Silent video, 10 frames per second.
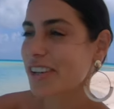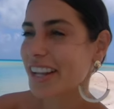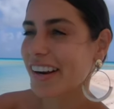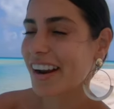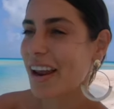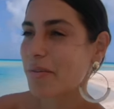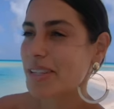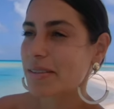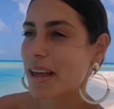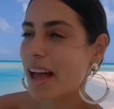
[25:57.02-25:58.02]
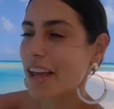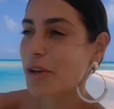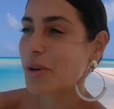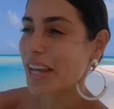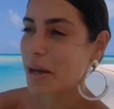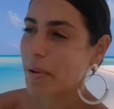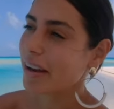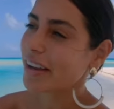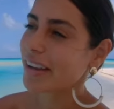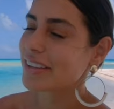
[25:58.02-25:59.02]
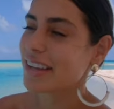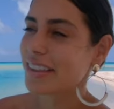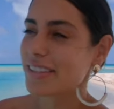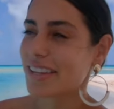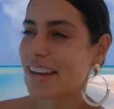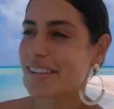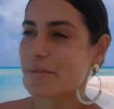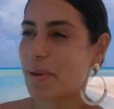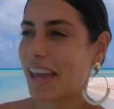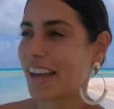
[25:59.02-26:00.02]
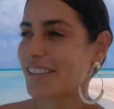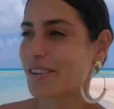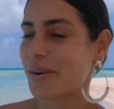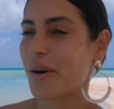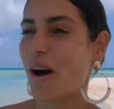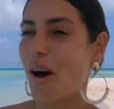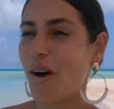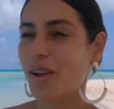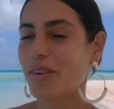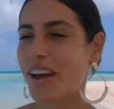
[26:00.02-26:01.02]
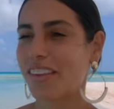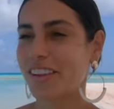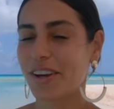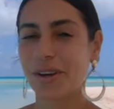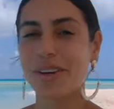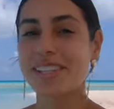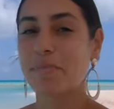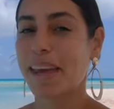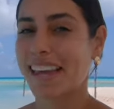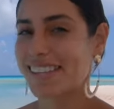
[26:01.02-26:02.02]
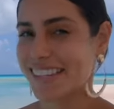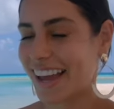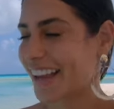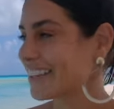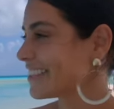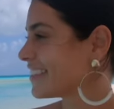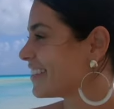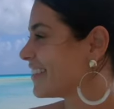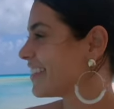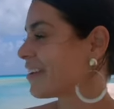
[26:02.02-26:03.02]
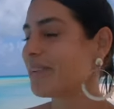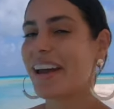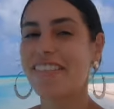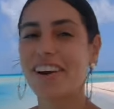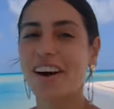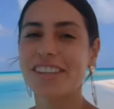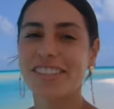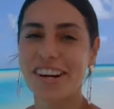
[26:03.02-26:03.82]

And what's unique about it is that the sand is pink. So all around the lagoon is pink sand. And we have it all to